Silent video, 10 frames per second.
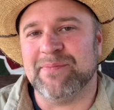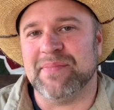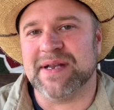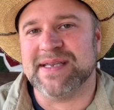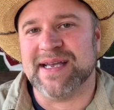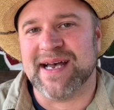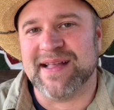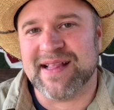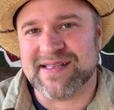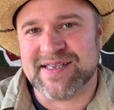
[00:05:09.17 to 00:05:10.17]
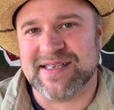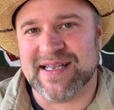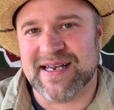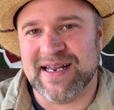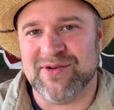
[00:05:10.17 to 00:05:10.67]
But uh, that's just
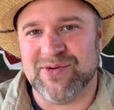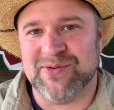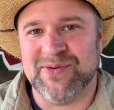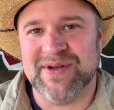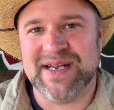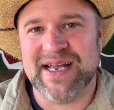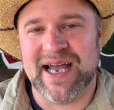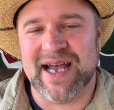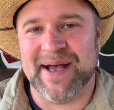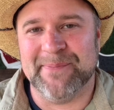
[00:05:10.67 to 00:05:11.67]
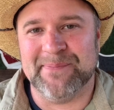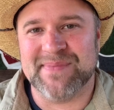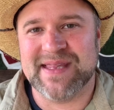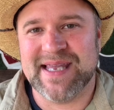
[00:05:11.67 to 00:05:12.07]
a little um,